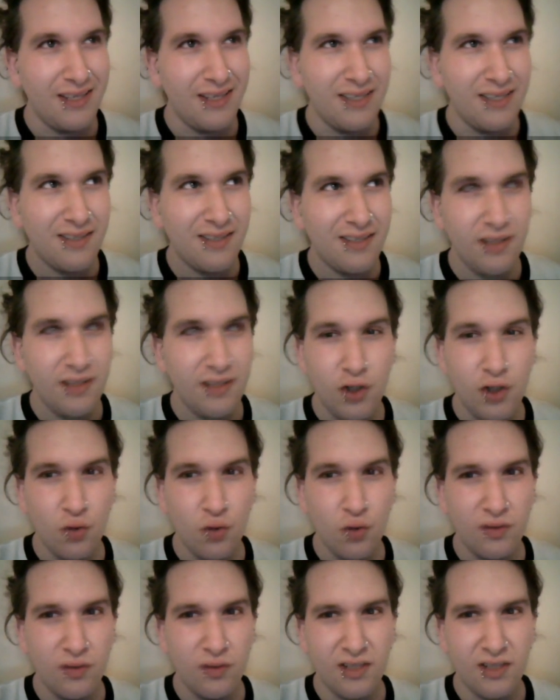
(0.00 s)
easily
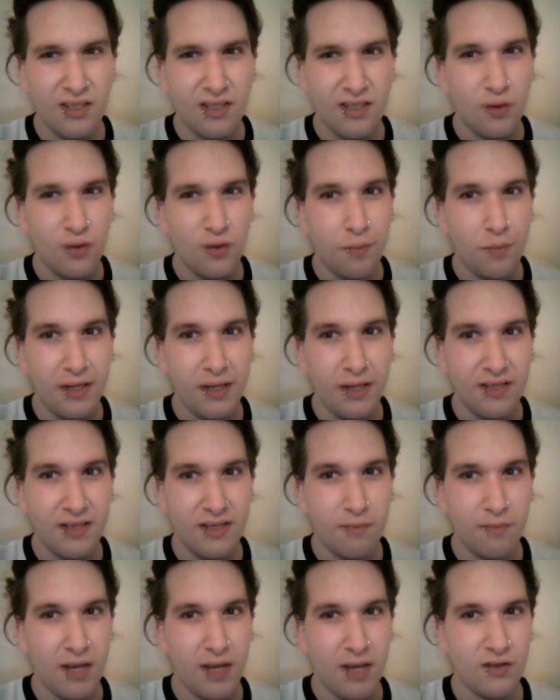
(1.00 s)
choose to disobey
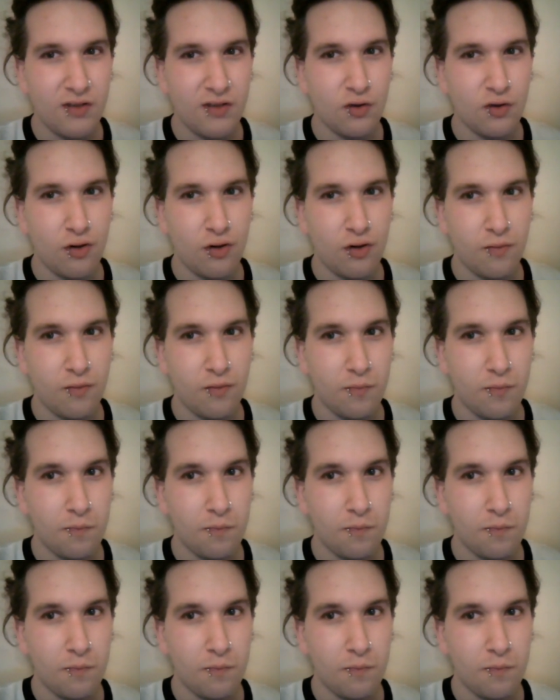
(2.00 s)
his master?